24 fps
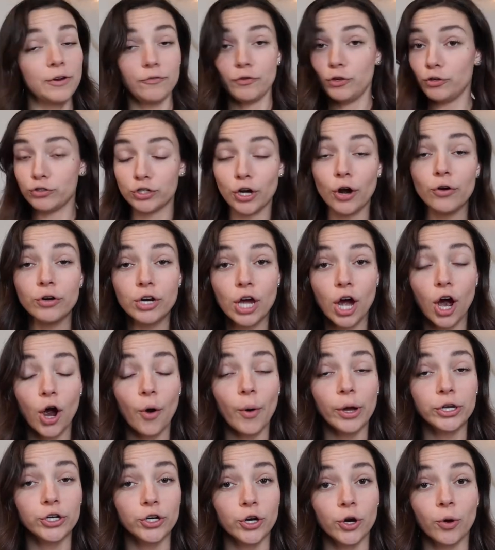but if you don't know
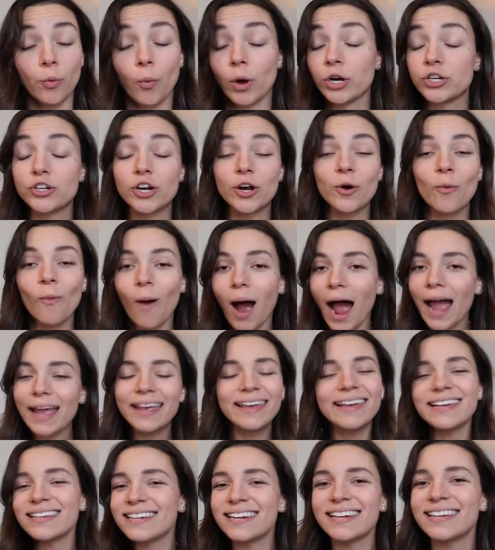and you're wondering why
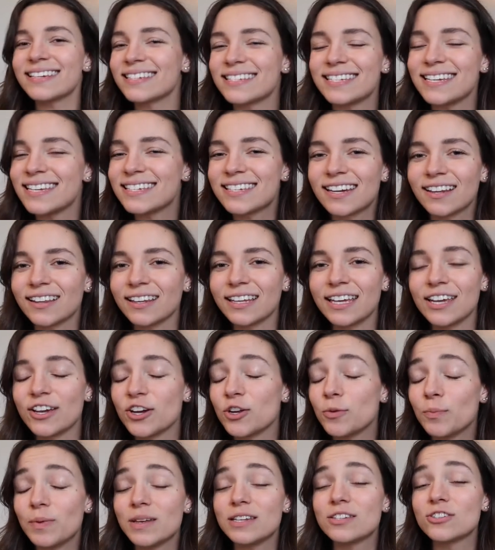eating seasonally
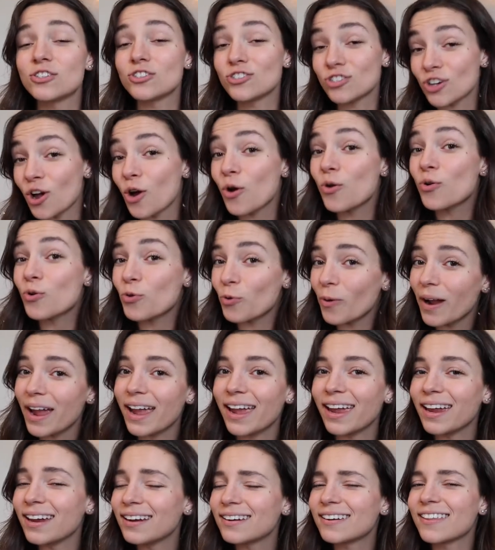could be so
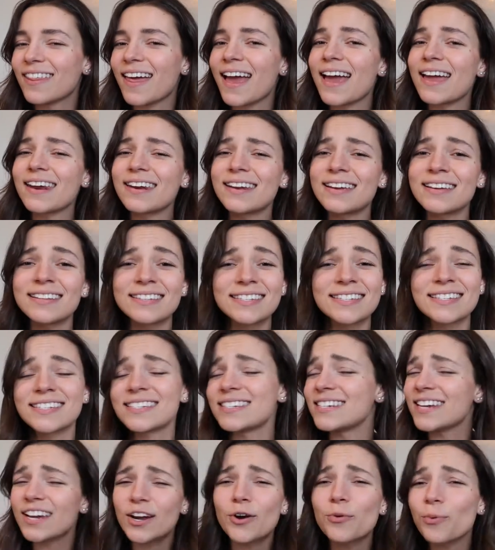great, then
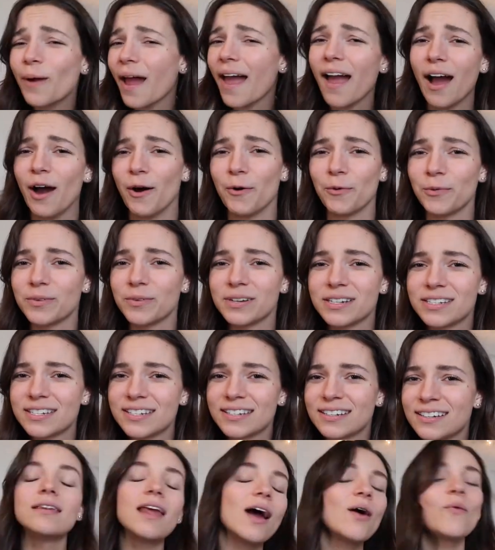stick around.
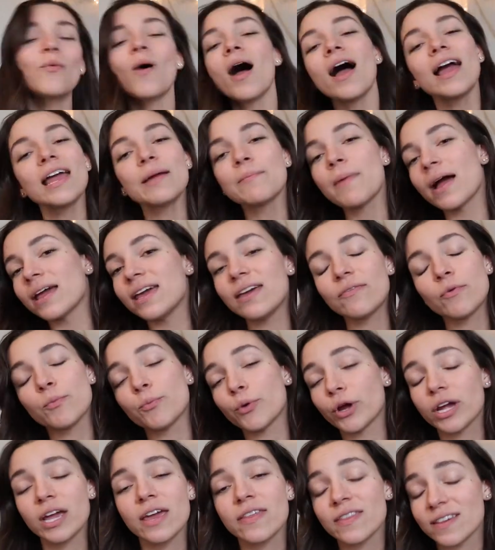Now, why am I even
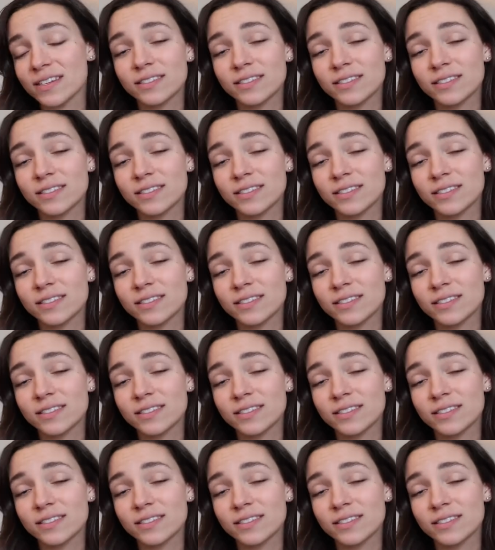bringing